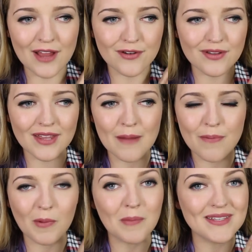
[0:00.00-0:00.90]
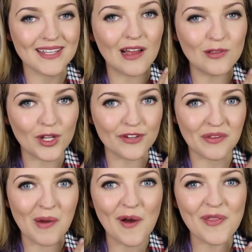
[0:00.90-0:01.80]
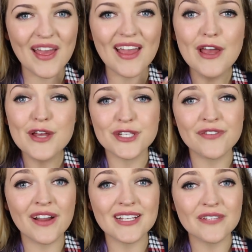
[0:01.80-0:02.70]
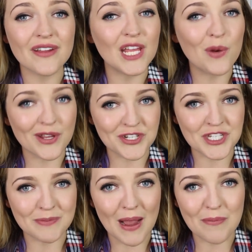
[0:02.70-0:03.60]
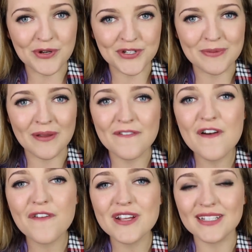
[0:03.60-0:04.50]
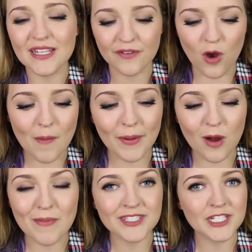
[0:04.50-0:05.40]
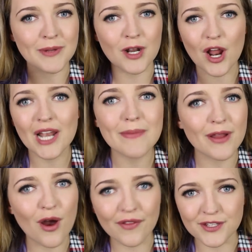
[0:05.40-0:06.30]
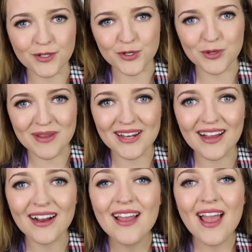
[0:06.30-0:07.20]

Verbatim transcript: I know that I'm probably missing a lot of them on there, so if you guys have any questions about booktubing, feel free to leave a comment or message me on any of my other social media,